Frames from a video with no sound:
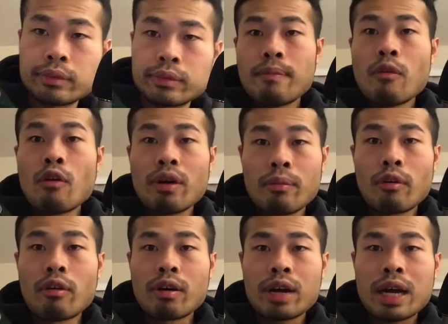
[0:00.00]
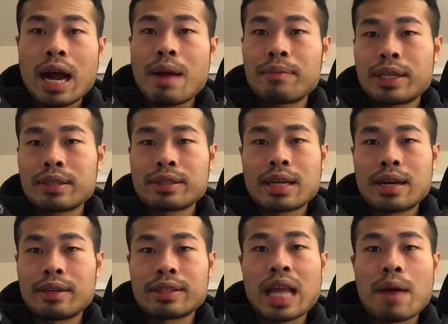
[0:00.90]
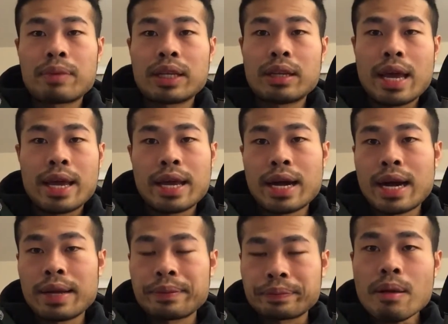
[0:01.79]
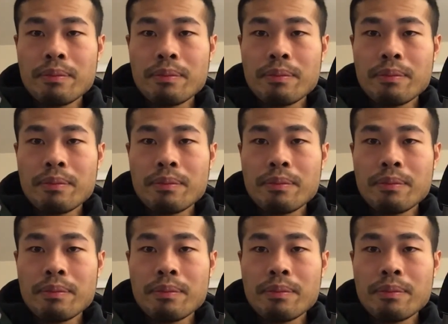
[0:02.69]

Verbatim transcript: More and more companies are adopting AI,